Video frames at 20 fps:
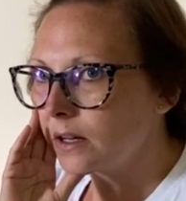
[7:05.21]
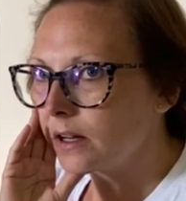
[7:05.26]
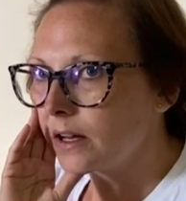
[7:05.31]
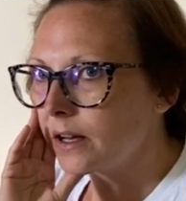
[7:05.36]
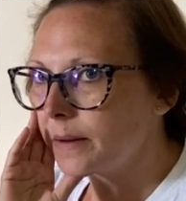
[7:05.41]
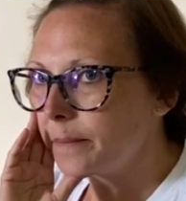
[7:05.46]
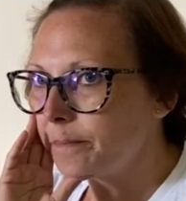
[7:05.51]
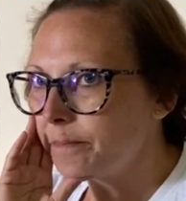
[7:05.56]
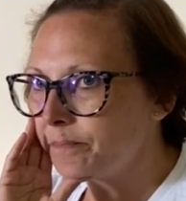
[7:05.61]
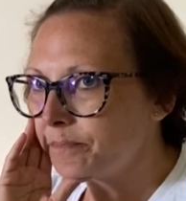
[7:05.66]

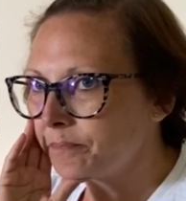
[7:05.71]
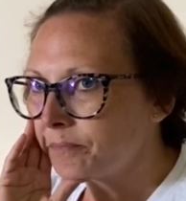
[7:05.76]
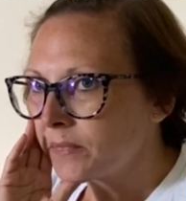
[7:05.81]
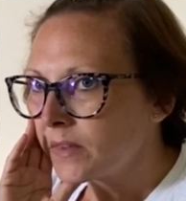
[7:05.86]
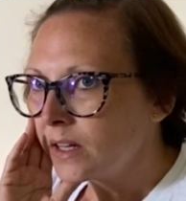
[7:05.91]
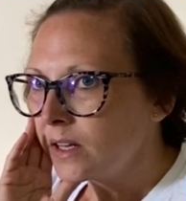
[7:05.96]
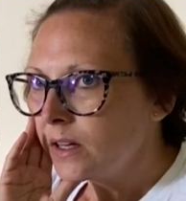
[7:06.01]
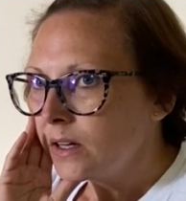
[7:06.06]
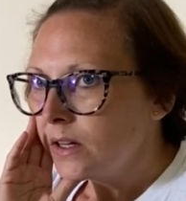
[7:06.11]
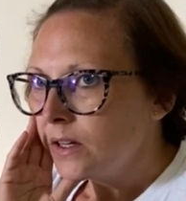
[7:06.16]
Um,
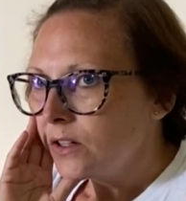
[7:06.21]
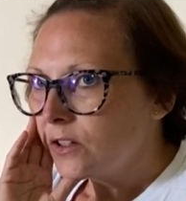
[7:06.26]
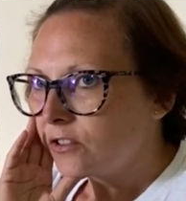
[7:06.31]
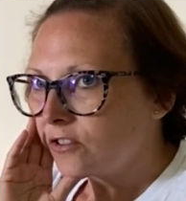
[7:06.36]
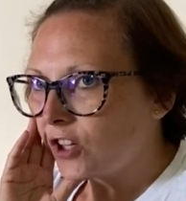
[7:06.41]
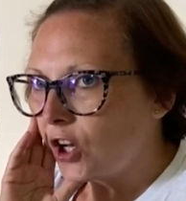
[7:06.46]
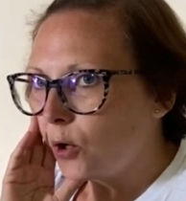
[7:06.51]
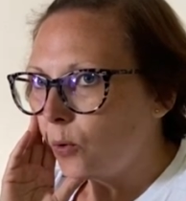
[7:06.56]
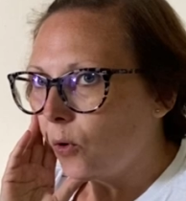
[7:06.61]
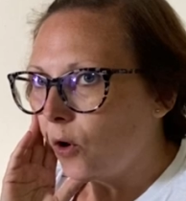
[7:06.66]

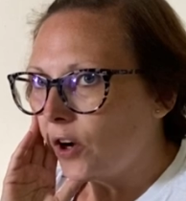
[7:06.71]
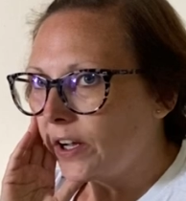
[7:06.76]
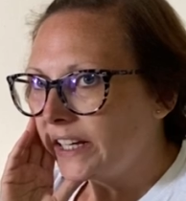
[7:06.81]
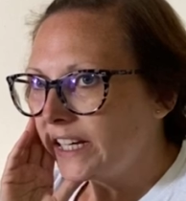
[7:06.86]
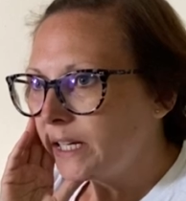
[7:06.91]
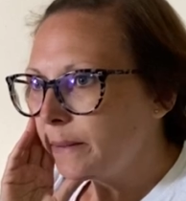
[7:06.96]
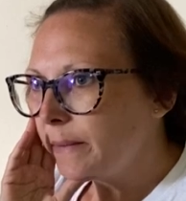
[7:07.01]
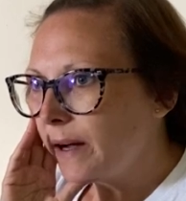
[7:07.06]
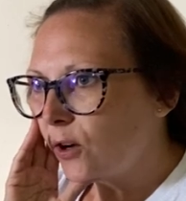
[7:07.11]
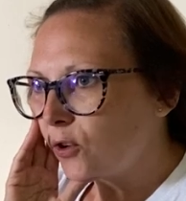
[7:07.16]
so I
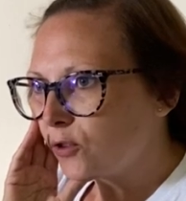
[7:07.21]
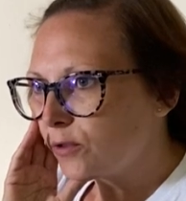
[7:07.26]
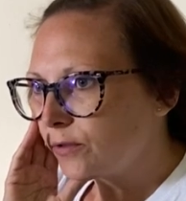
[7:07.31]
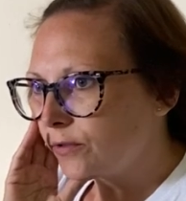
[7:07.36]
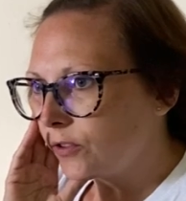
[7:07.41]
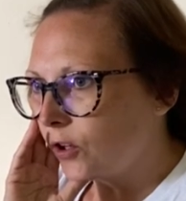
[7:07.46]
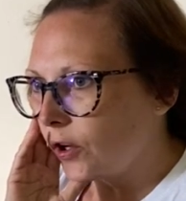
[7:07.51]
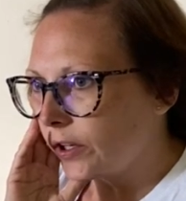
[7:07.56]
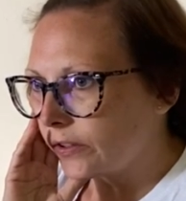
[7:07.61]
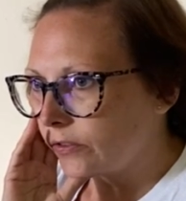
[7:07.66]
emailed
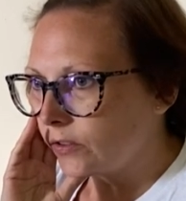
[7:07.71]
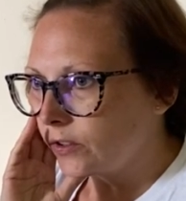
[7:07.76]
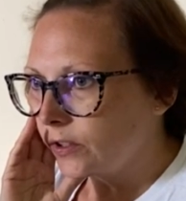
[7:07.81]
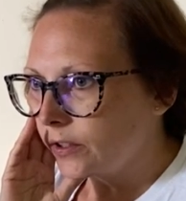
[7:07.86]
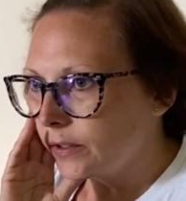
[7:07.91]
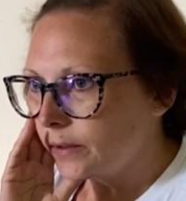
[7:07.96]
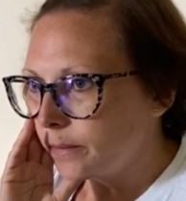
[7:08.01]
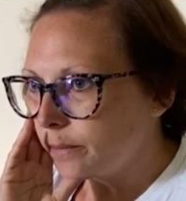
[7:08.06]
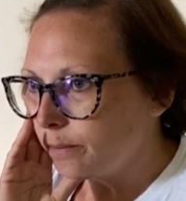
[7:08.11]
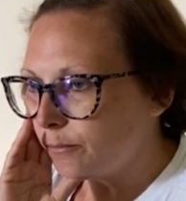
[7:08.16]
like
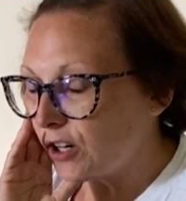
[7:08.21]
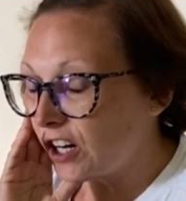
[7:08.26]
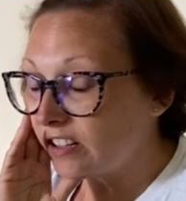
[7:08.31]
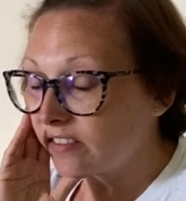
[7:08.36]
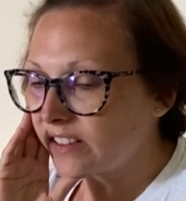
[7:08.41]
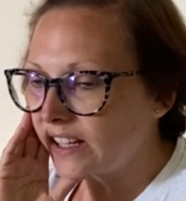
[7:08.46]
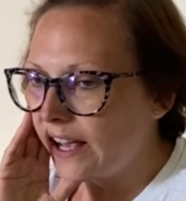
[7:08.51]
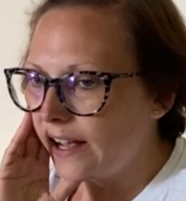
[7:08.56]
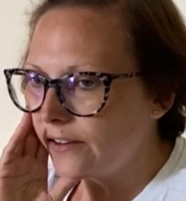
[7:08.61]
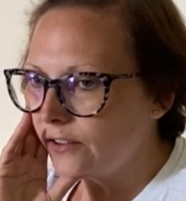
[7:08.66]
the
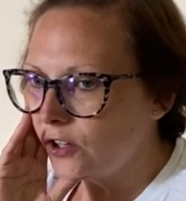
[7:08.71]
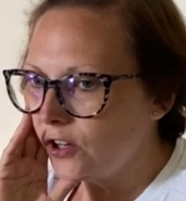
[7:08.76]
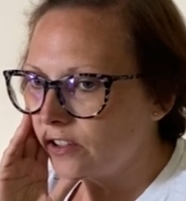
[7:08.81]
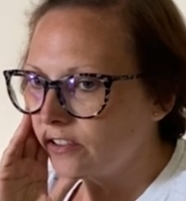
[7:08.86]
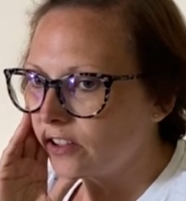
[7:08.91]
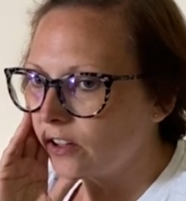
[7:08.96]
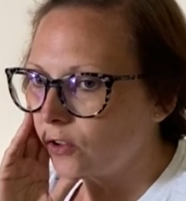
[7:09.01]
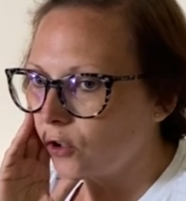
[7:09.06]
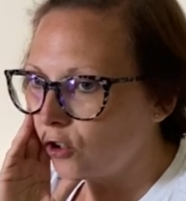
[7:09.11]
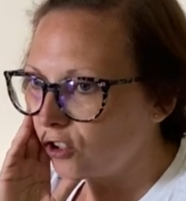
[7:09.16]
breast care
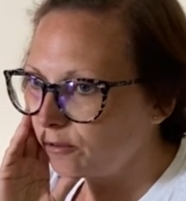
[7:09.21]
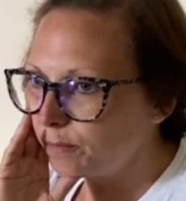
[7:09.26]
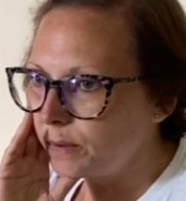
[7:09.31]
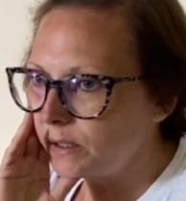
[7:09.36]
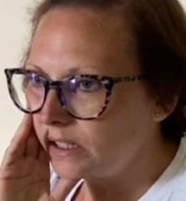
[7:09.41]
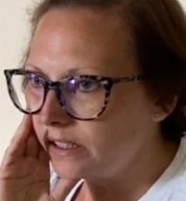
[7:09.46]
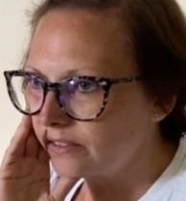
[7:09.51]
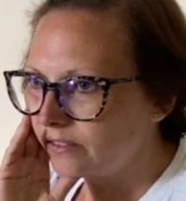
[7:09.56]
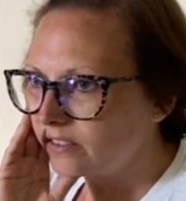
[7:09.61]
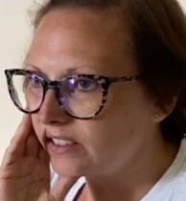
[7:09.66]
nurse at the
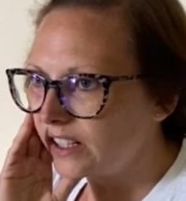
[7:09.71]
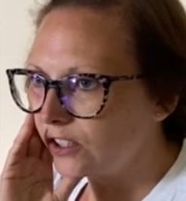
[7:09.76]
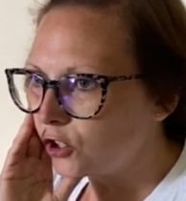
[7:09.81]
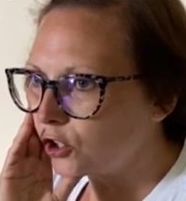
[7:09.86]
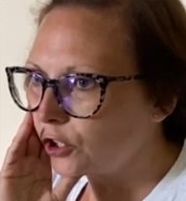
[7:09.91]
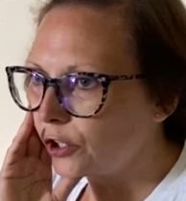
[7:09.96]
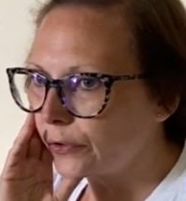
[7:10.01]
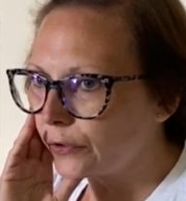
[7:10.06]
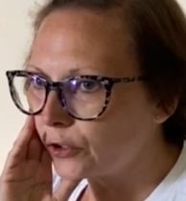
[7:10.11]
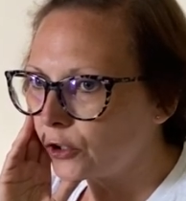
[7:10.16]
hospital and said,
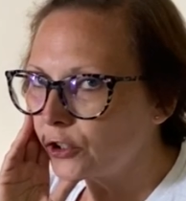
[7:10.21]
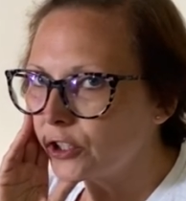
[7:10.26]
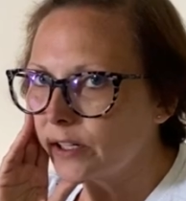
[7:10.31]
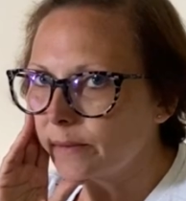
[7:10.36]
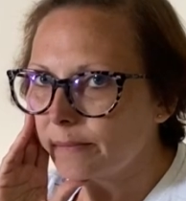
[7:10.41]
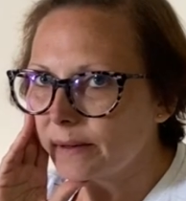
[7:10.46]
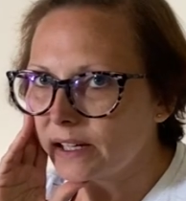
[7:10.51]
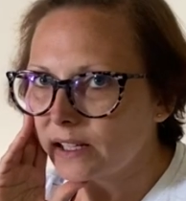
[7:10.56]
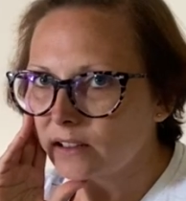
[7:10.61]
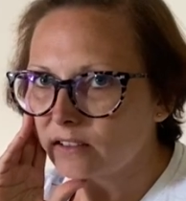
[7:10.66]
you know, could
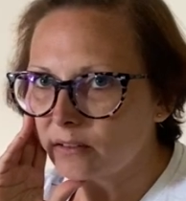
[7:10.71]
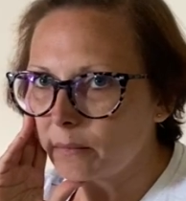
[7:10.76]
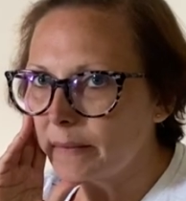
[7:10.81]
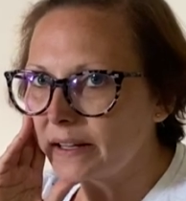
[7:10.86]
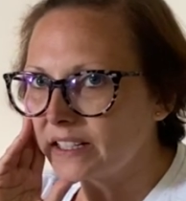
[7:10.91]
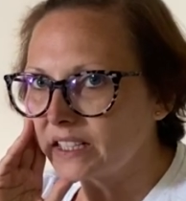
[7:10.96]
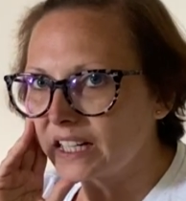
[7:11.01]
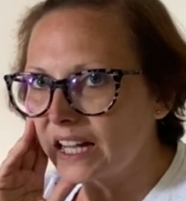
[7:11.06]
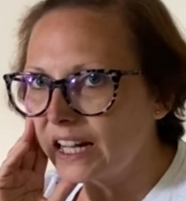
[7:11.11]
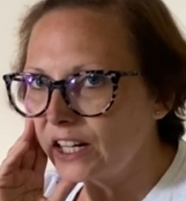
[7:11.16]
it be some
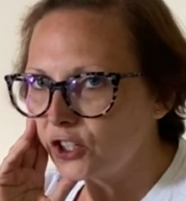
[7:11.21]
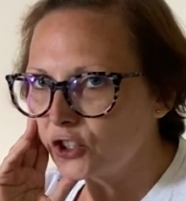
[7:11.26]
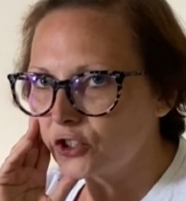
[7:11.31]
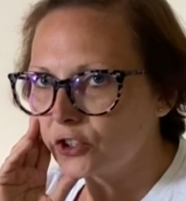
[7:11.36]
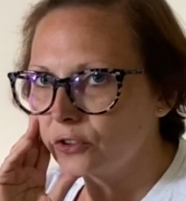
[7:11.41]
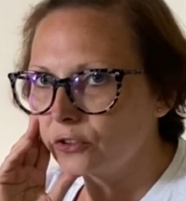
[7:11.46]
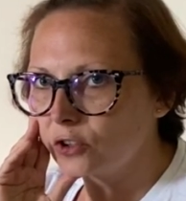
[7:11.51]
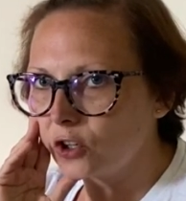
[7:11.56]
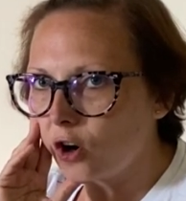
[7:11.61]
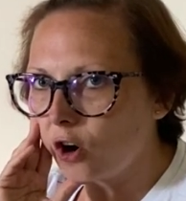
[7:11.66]

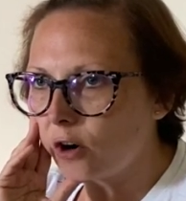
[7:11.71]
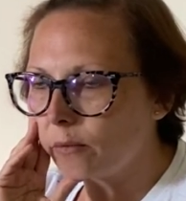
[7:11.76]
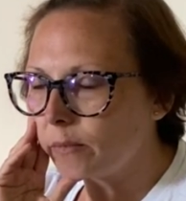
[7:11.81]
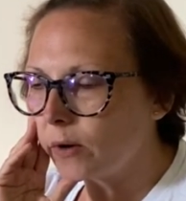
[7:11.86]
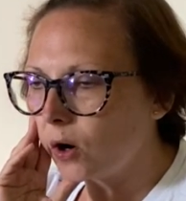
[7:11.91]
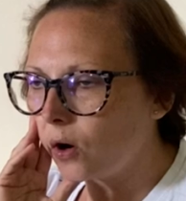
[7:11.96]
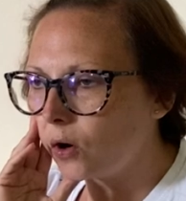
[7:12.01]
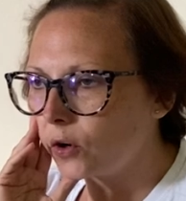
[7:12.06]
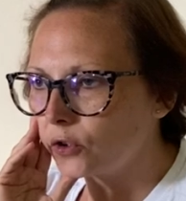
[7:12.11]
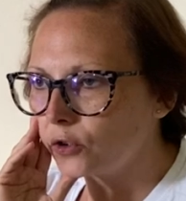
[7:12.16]
medication that I'm
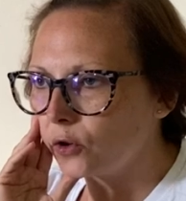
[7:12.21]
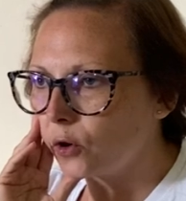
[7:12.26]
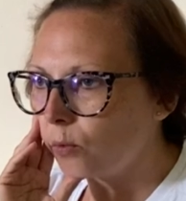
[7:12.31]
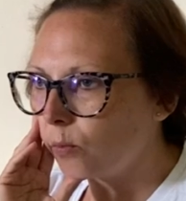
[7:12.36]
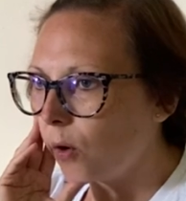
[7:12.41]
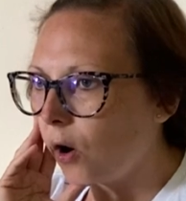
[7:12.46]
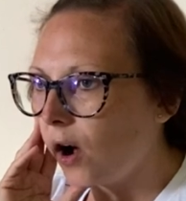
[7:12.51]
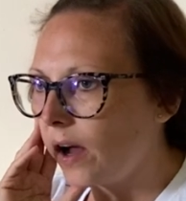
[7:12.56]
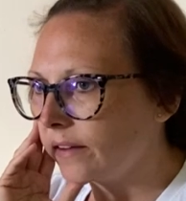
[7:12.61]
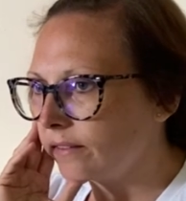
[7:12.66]
on or what?